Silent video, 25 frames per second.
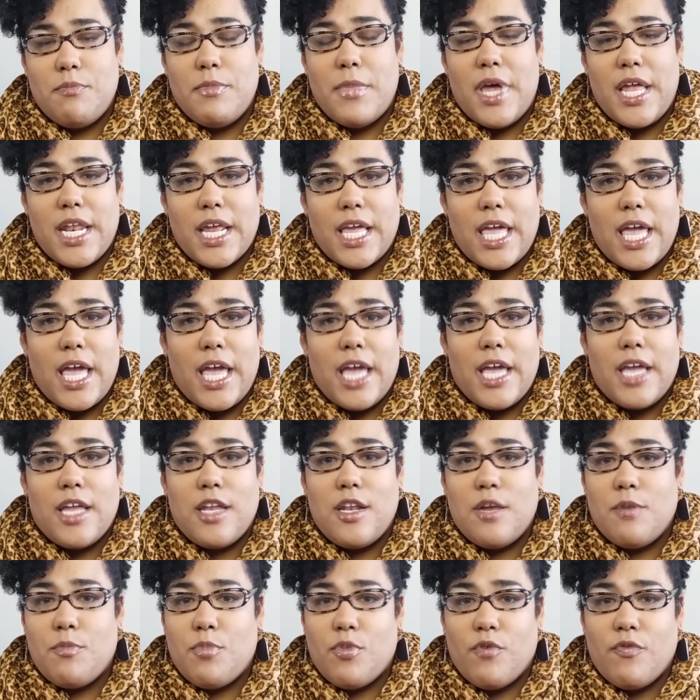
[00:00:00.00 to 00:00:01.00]

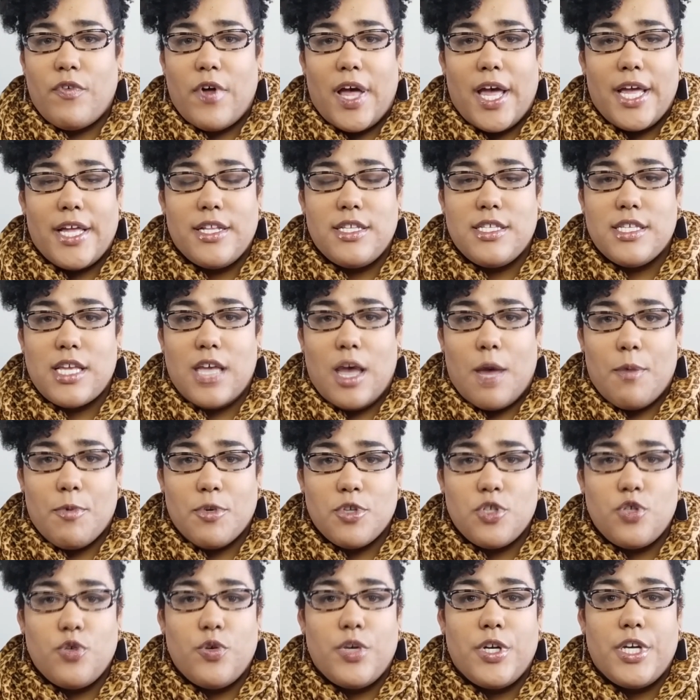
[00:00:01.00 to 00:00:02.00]
Medicaid provides
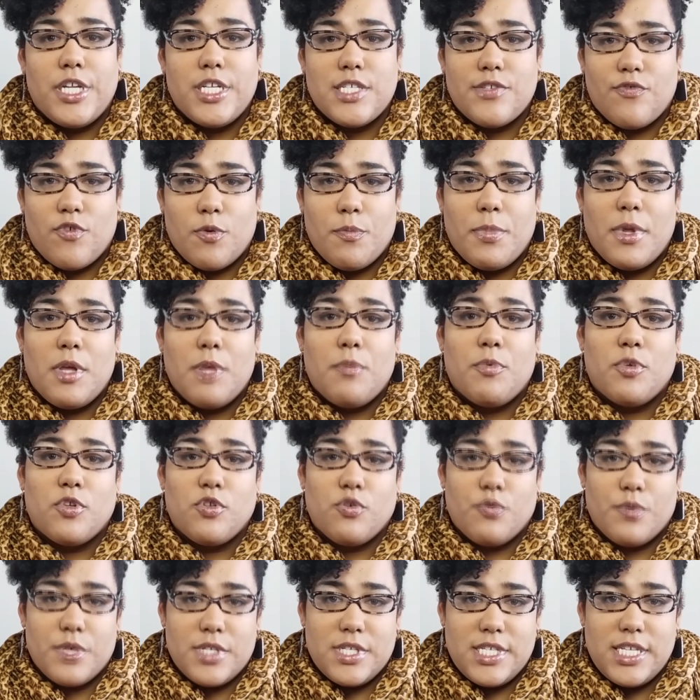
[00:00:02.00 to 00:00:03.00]
opportunities for people
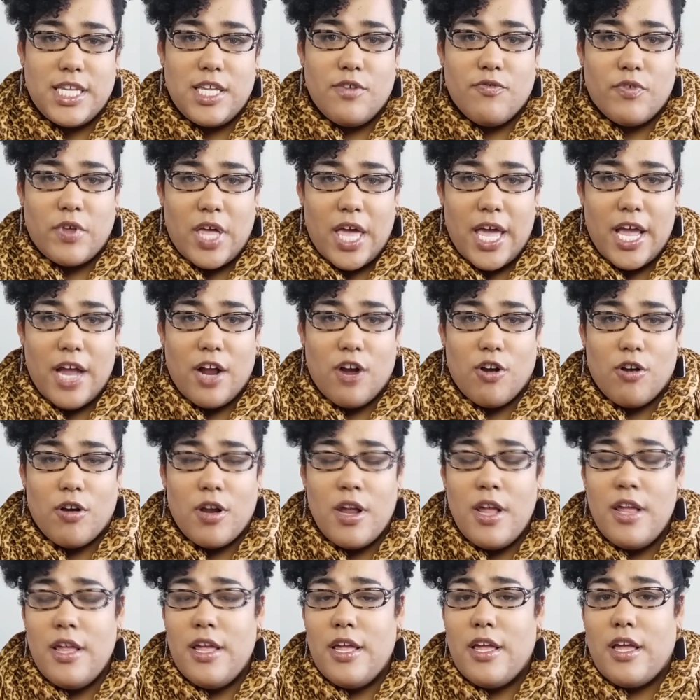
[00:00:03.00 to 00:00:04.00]
to receive
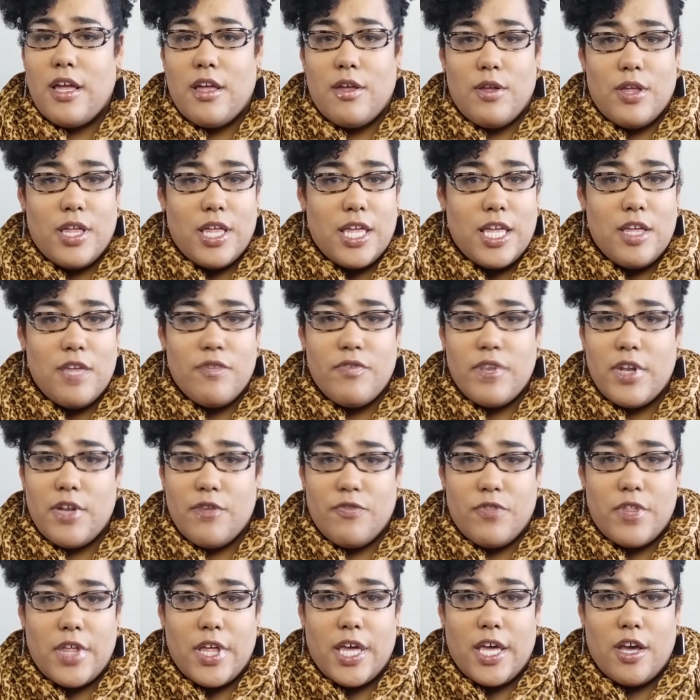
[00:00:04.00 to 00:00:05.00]
care even
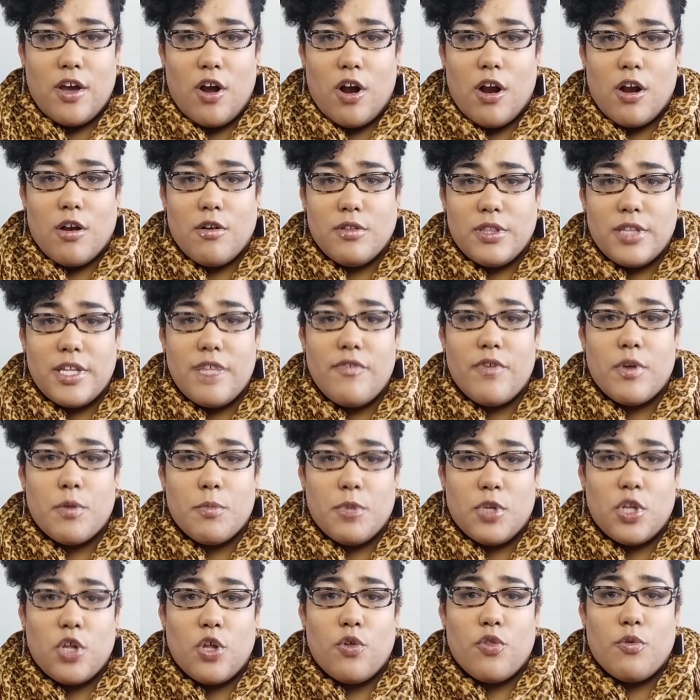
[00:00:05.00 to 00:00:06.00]
if they are
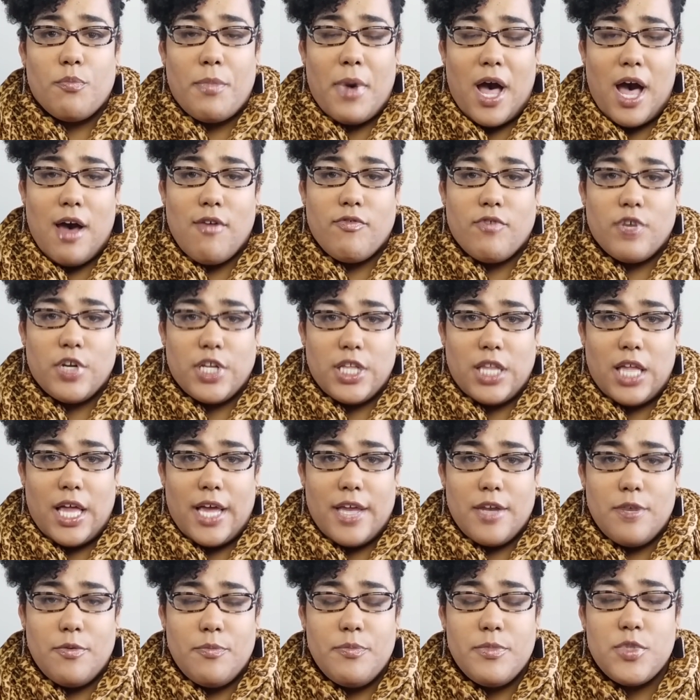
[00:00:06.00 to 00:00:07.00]
living below the poverty
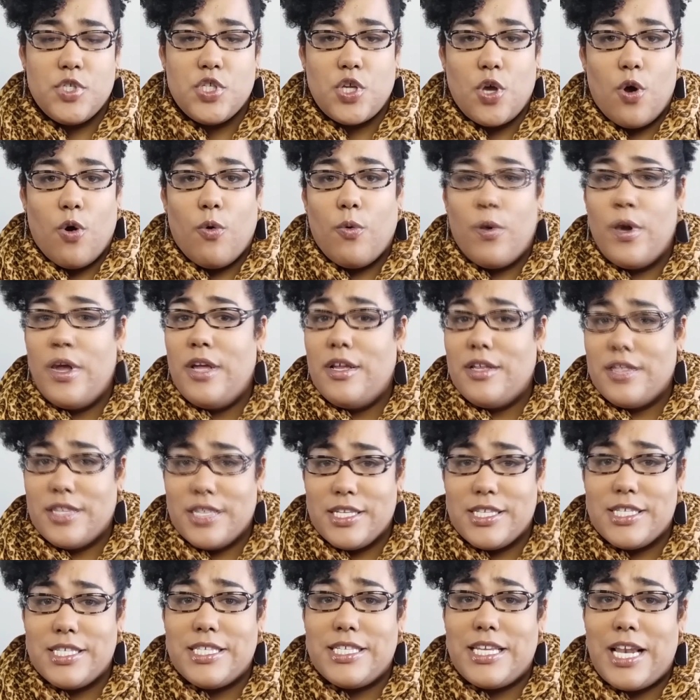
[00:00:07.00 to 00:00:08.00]
line. So
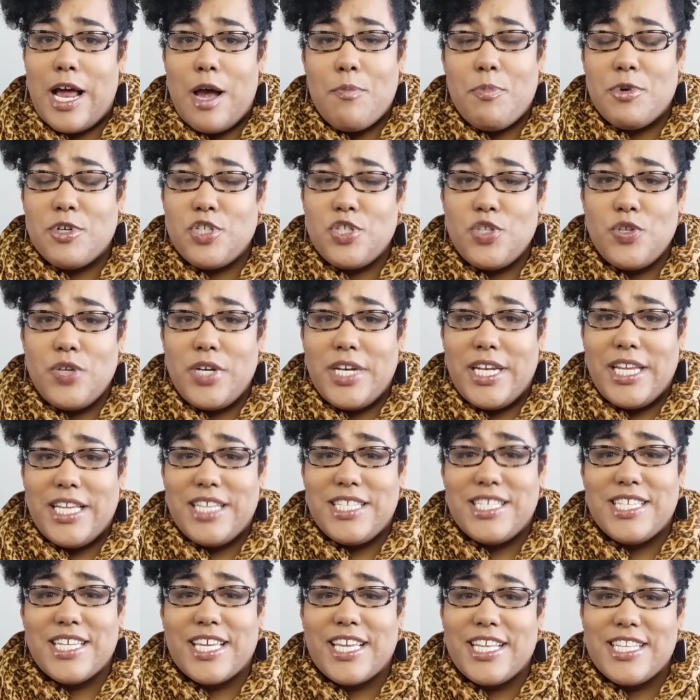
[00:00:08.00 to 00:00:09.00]
this is an
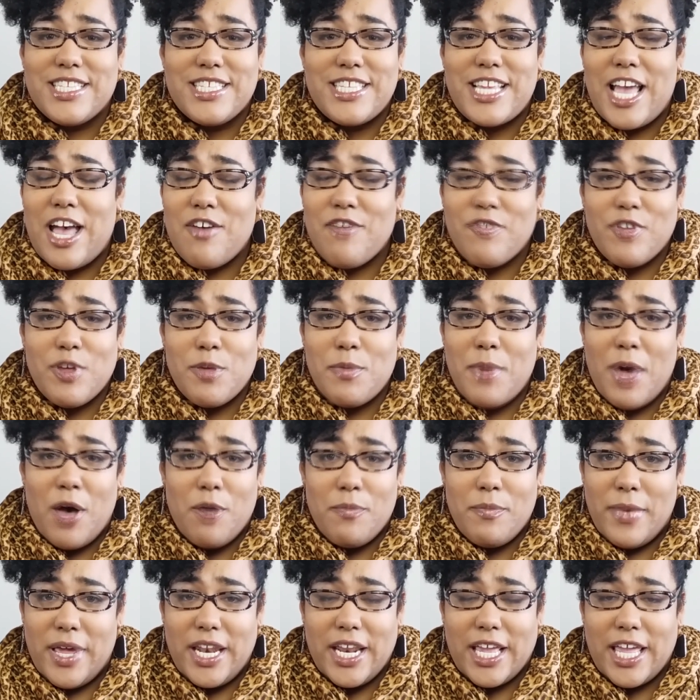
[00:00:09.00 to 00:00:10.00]
opportunity to get savvy
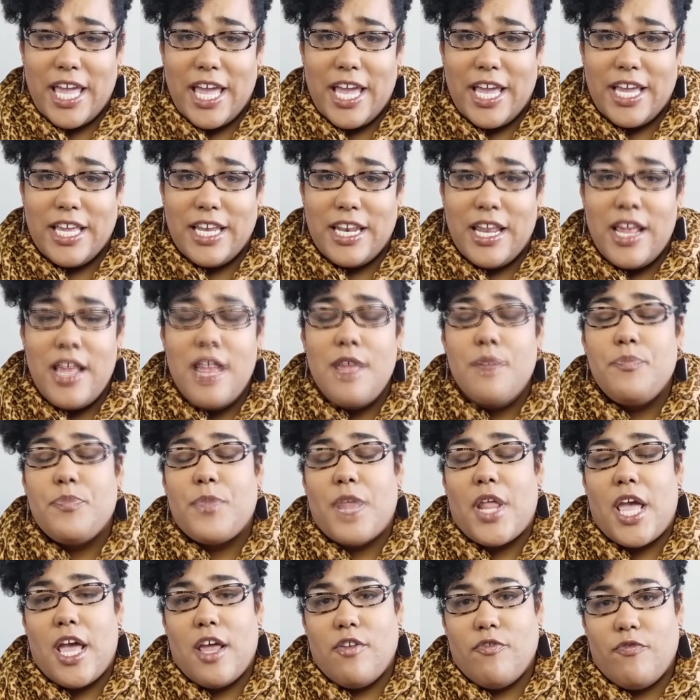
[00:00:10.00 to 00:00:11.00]
about Medicaid
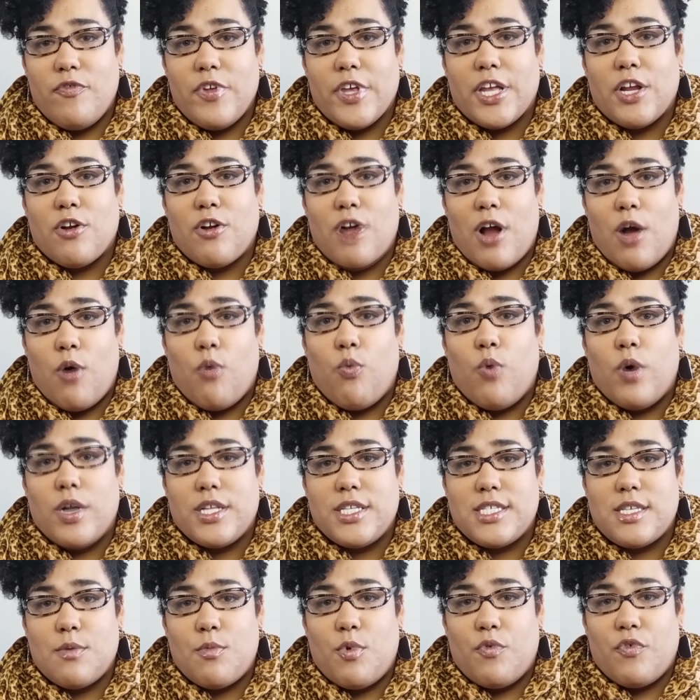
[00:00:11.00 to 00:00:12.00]
and figure out
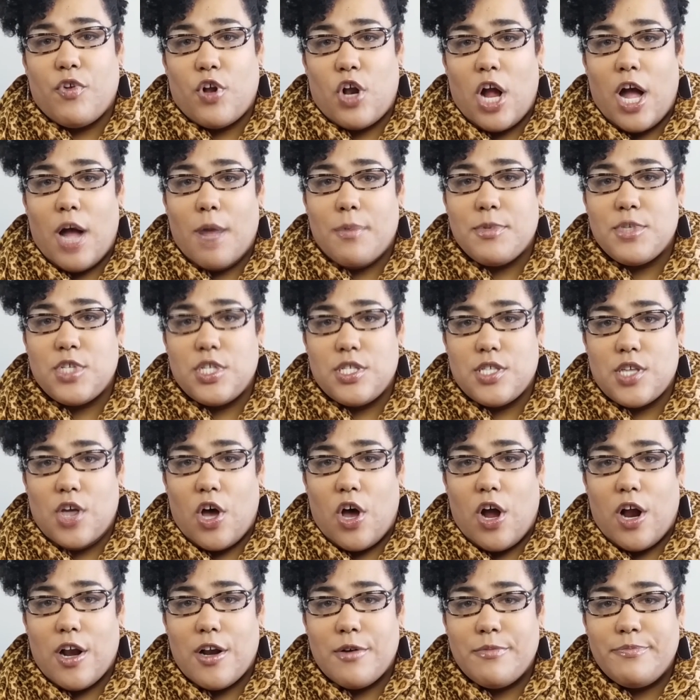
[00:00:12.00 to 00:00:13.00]
what some of your options
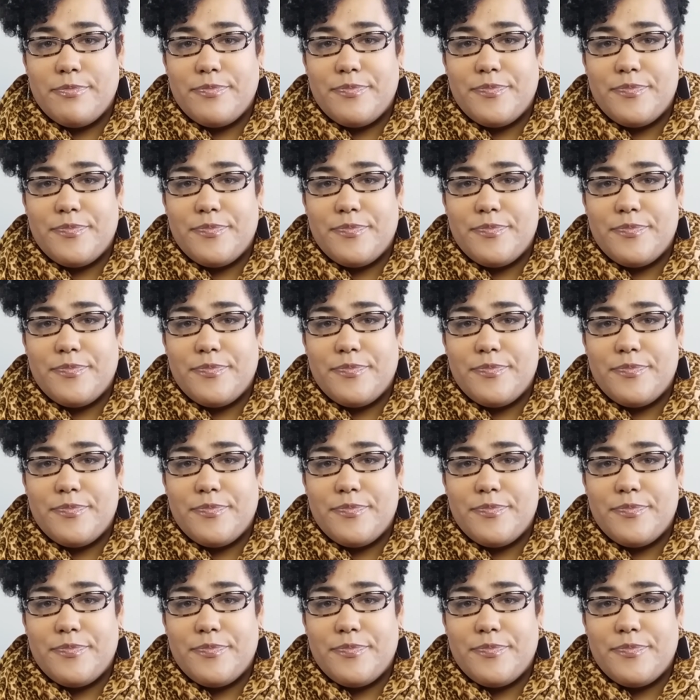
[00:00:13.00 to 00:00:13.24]
are.